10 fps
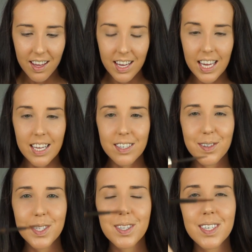it
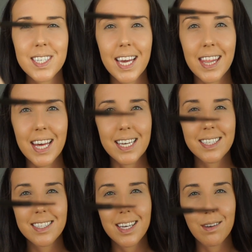just looks like this,
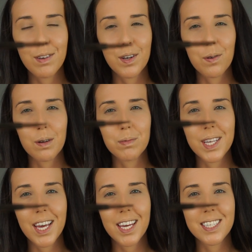if you know what I'm
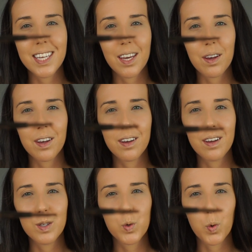saying. It's like
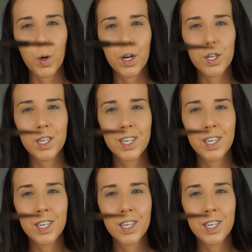a sword.